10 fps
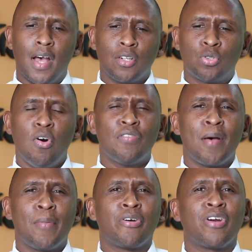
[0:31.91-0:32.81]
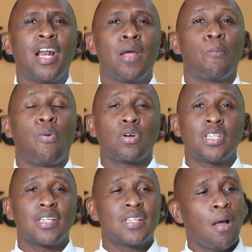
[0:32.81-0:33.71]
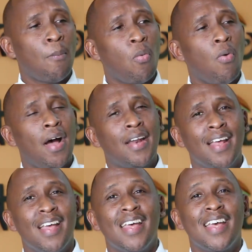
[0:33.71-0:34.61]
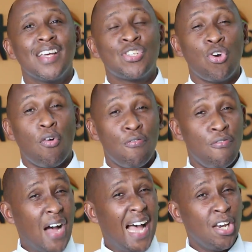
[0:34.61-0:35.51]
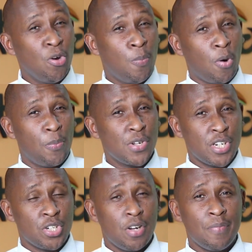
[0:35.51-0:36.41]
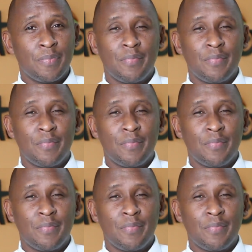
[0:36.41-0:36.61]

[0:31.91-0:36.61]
And two of them are really important. Number one is your value proposition.